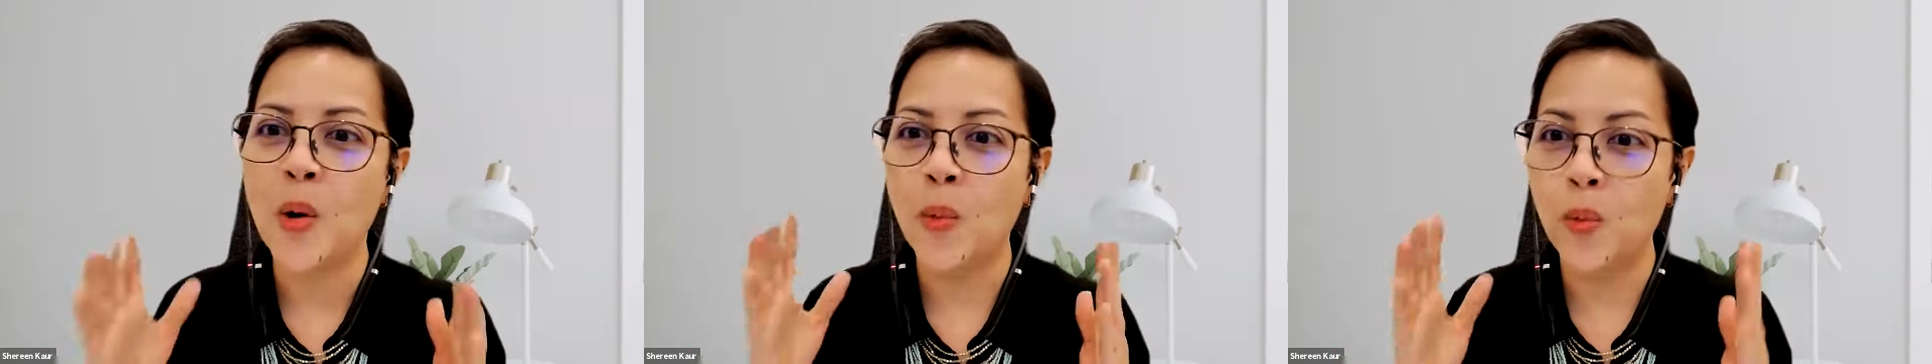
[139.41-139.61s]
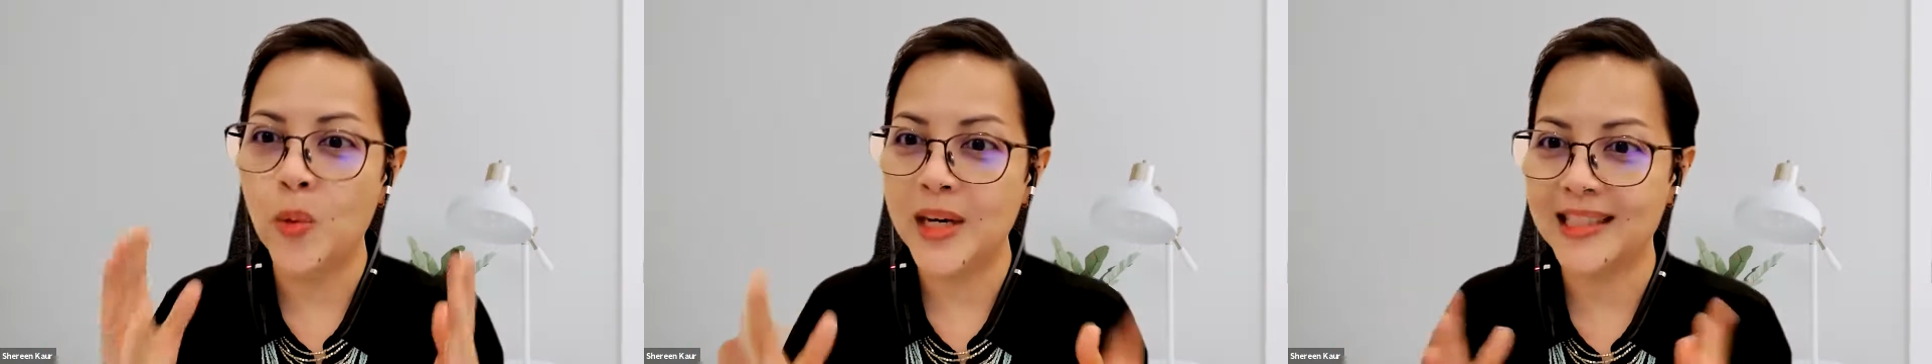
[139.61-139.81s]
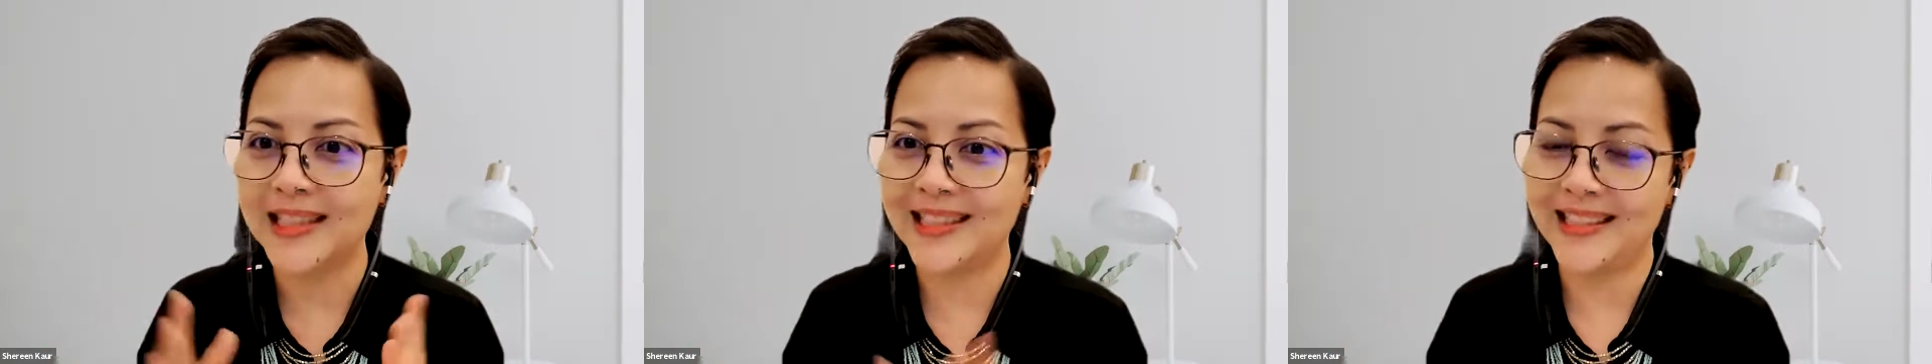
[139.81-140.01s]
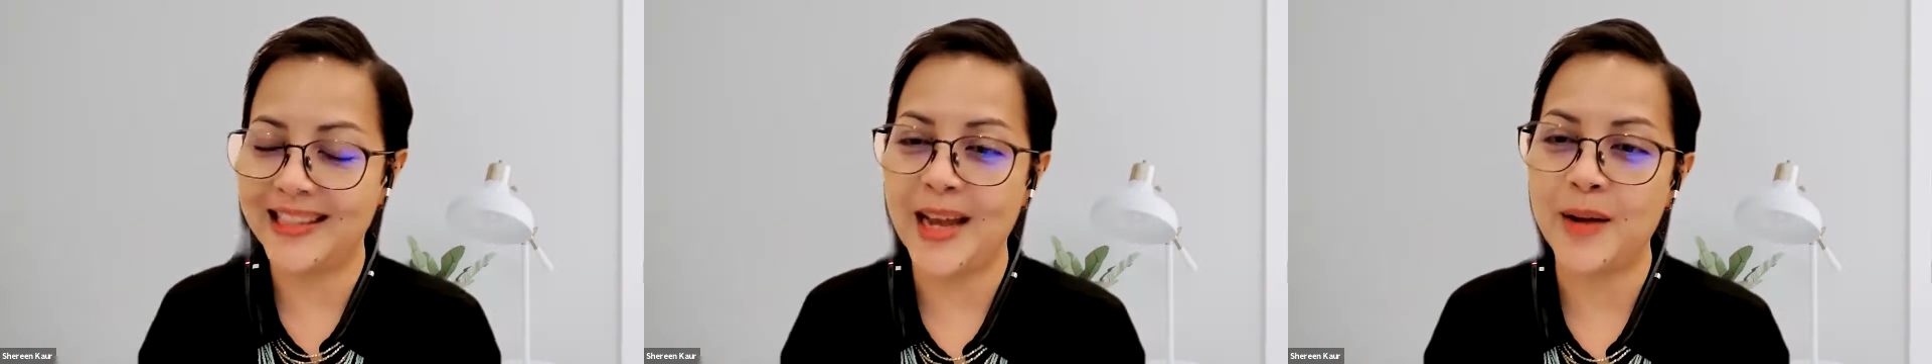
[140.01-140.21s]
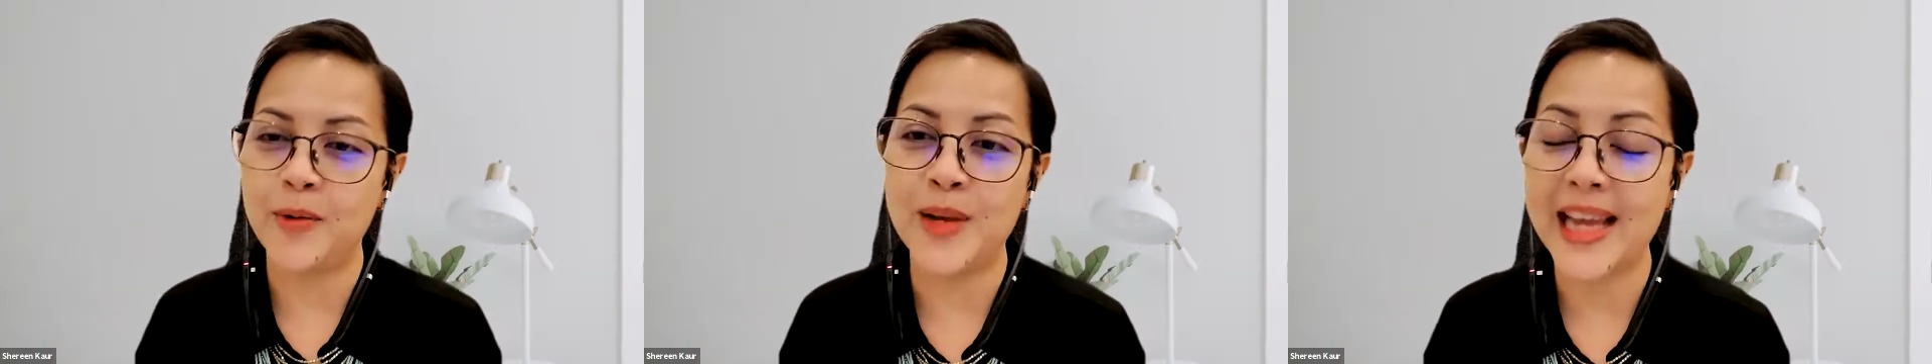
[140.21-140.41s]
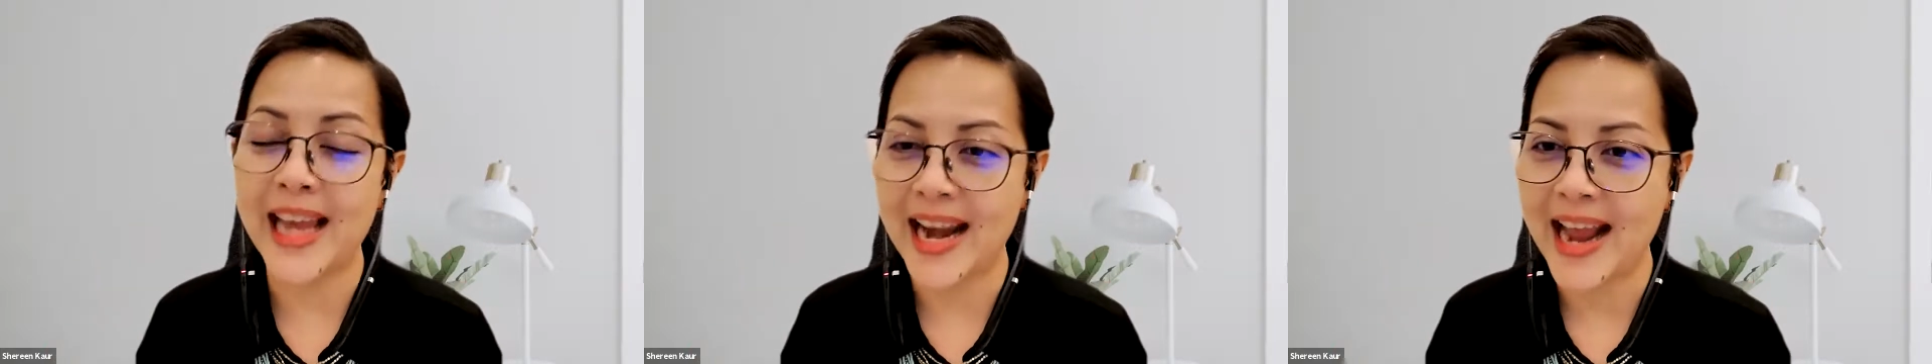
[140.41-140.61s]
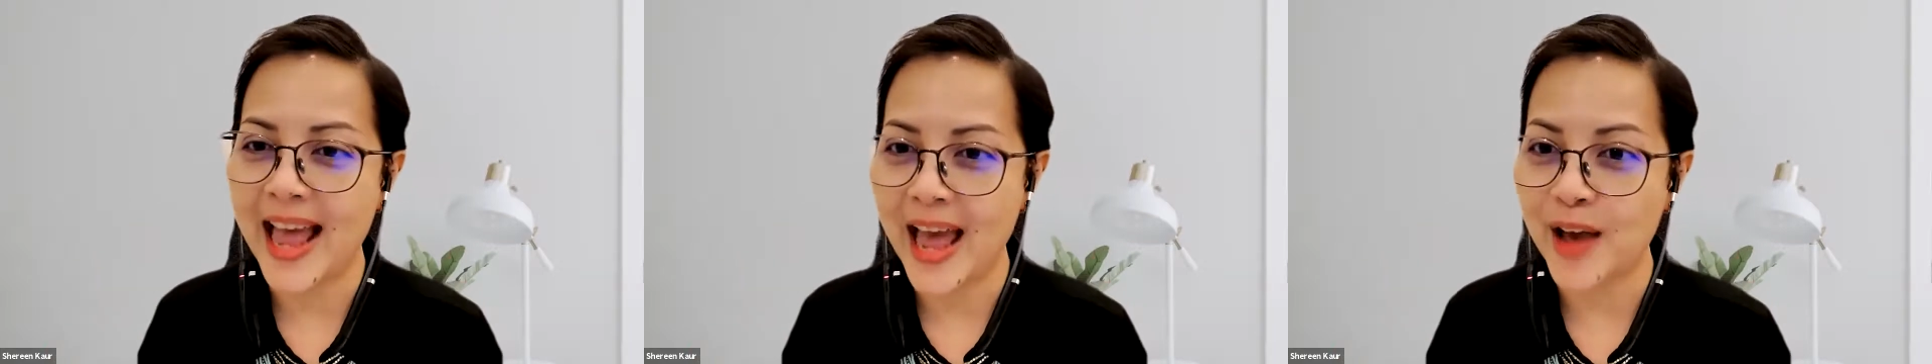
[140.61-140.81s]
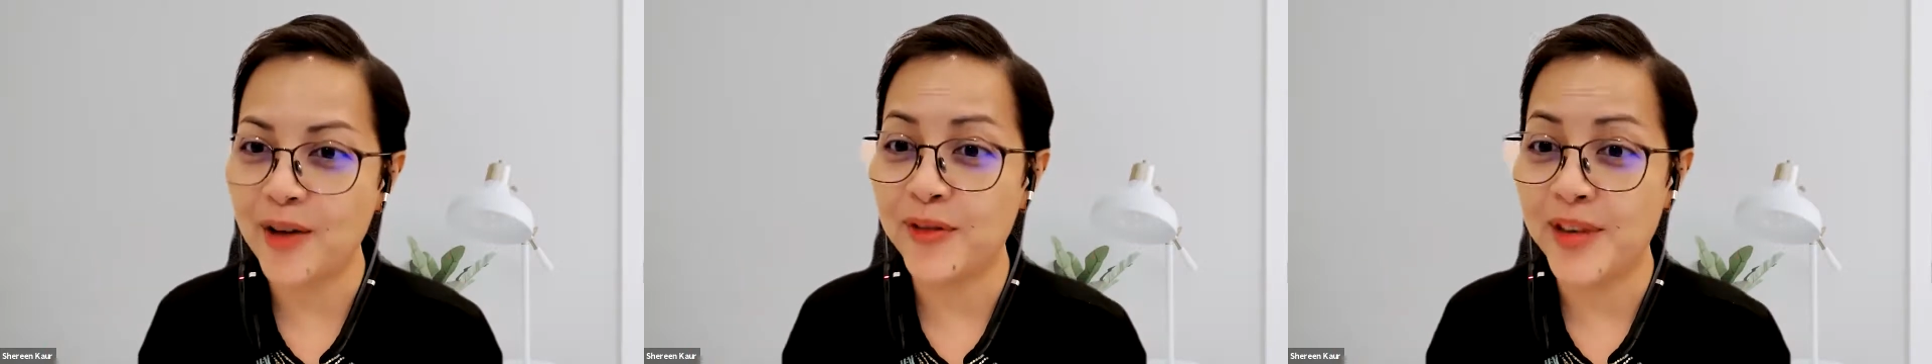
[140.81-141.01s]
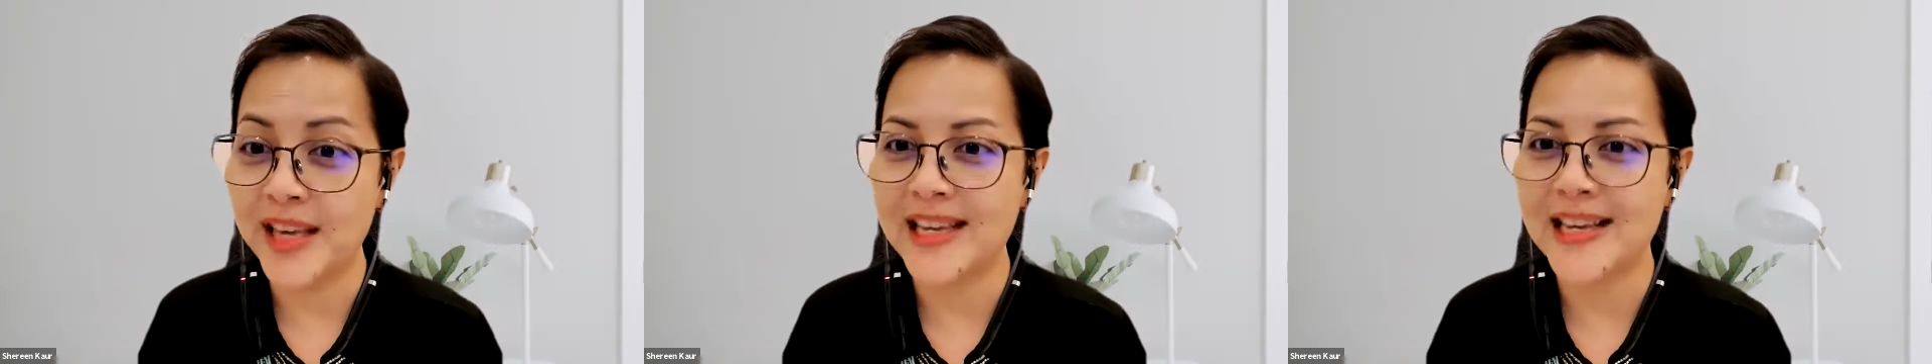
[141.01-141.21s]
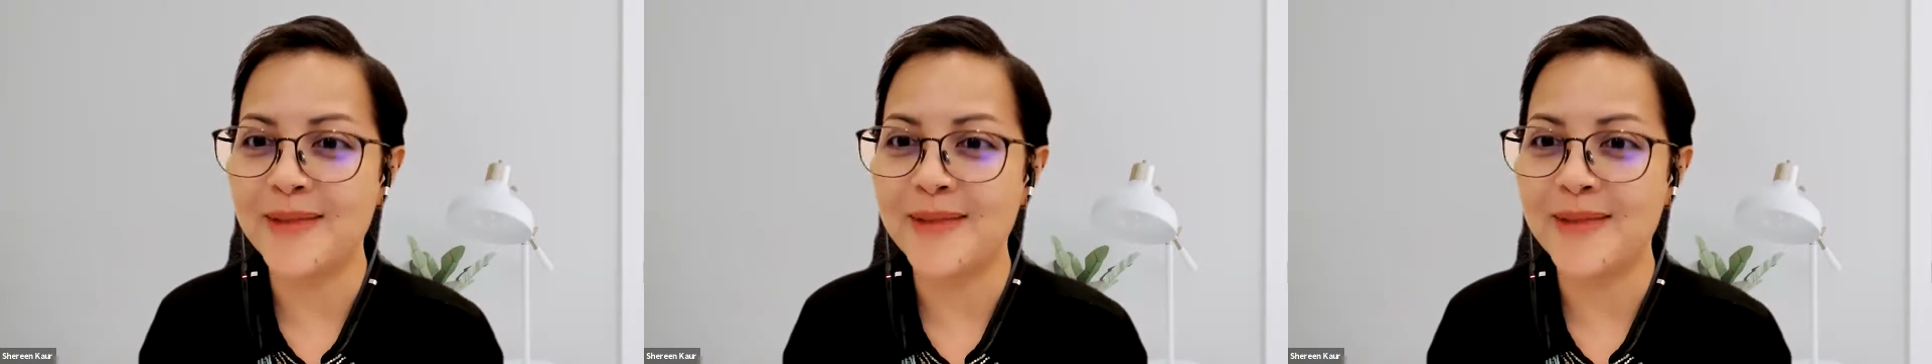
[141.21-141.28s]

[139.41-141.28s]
works that we can have here